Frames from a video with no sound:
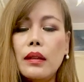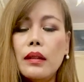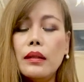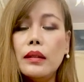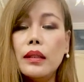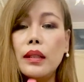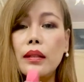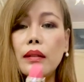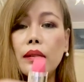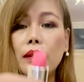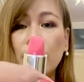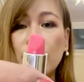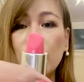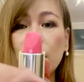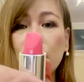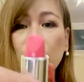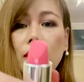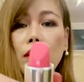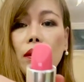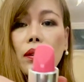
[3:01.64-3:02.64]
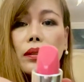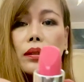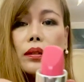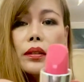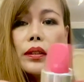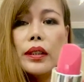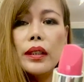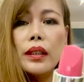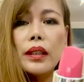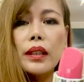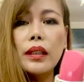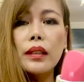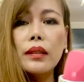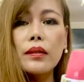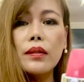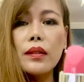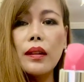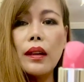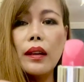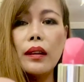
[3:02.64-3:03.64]
this is the color.
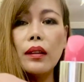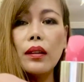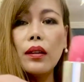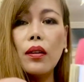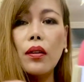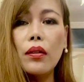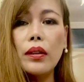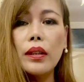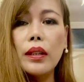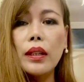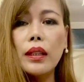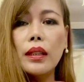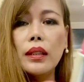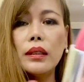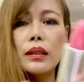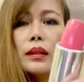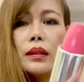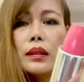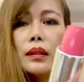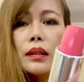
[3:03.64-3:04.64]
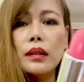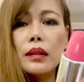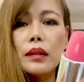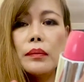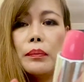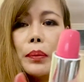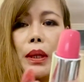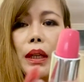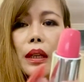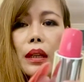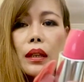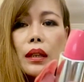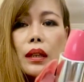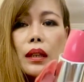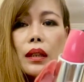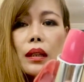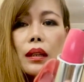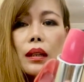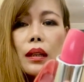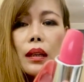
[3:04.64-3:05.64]
It's like coral
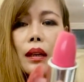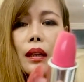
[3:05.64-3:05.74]
pink.